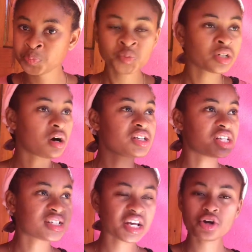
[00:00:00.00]
Because
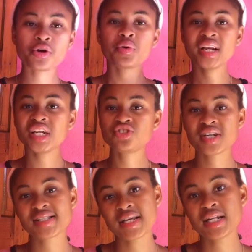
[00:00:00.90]
say you're really
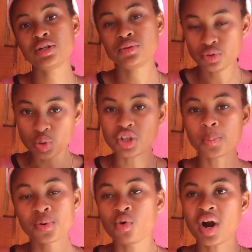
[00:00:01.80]
interested in doing the
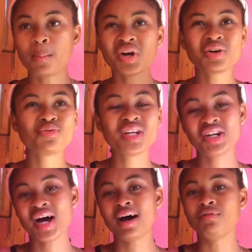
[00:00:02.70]
program, but you really
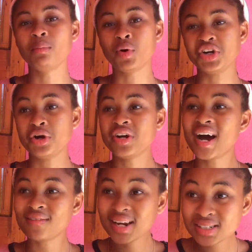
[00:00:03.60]
not have the money, or you
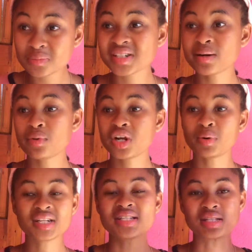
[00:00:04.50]
have a little bit of money
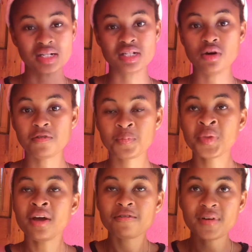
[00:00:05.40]
but it's not enough.
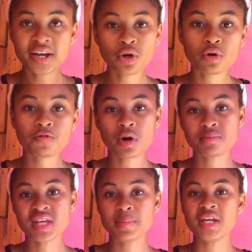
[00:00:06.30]
Find out from
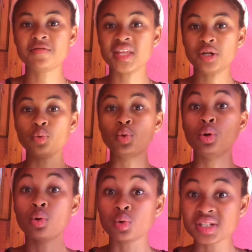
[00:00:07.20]
them if they do
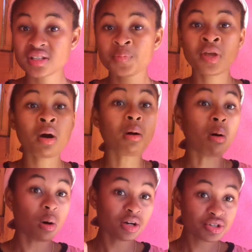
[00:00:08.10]
loans.
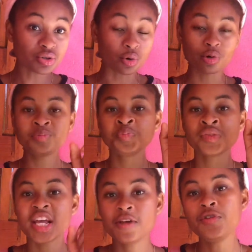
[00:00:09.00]
Also,
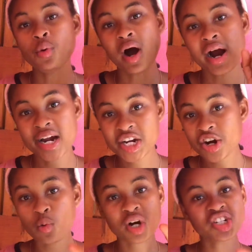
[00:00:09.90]
if you are
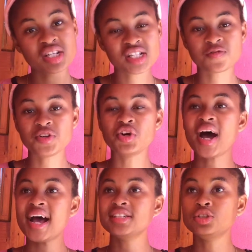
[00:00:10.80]
here watching this video
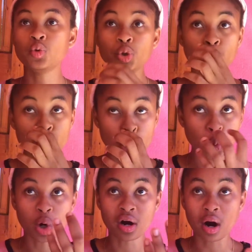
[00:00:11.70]
and you
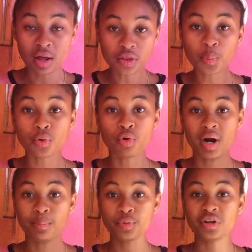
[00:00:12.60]
were on the
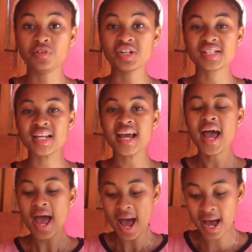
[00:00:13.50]
program previously
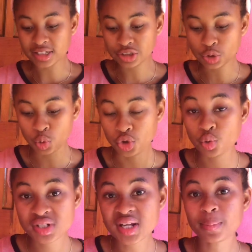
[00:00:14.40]
and you
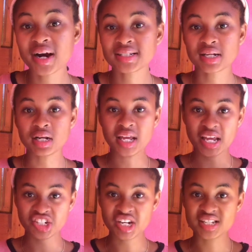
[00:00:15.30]
used a particular
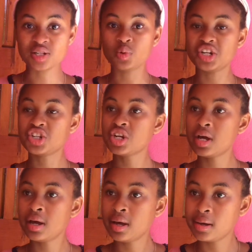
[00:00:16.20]
agency
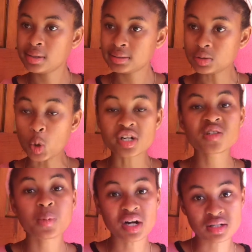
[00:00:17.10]
or
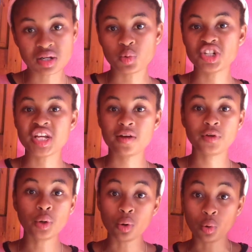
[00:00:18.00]
sponsor which gave
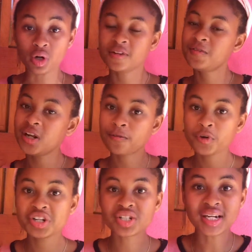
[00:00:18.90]
you loan, feel
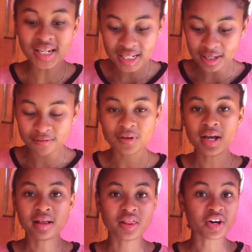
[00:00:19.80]
free to leave
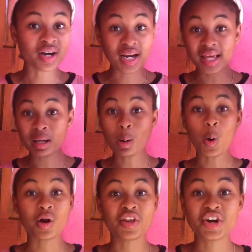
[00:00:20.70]
their link
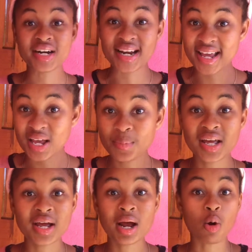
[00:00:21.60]
or their name
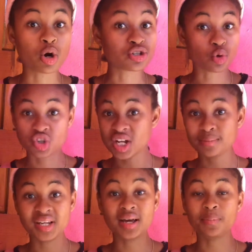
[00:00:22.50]
or social
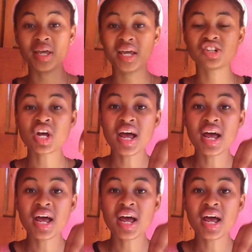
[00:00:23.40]
media page